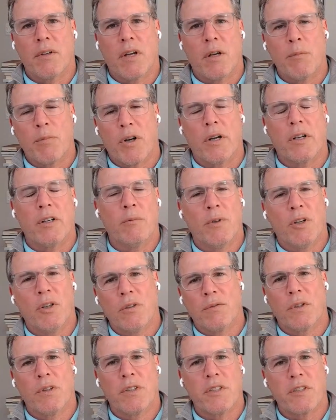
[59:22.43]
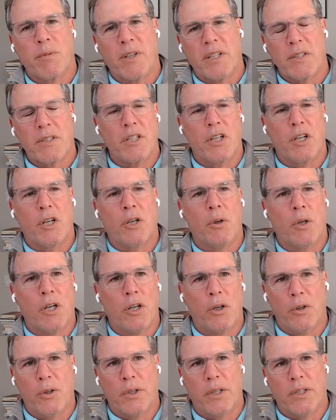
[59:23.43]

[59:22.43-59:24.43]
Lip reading: I brought him over as my COO.